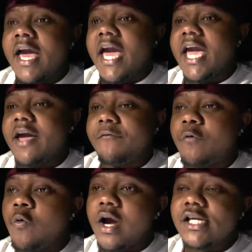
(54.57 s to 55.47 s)
And for
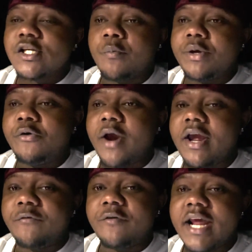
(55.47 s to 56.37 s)
one, it's gonna be
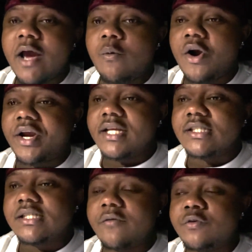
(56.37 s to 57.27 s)
great for networking and
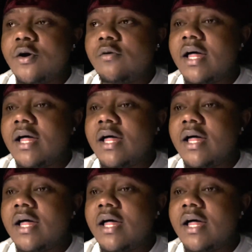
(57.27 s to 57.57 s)
stuff, you know.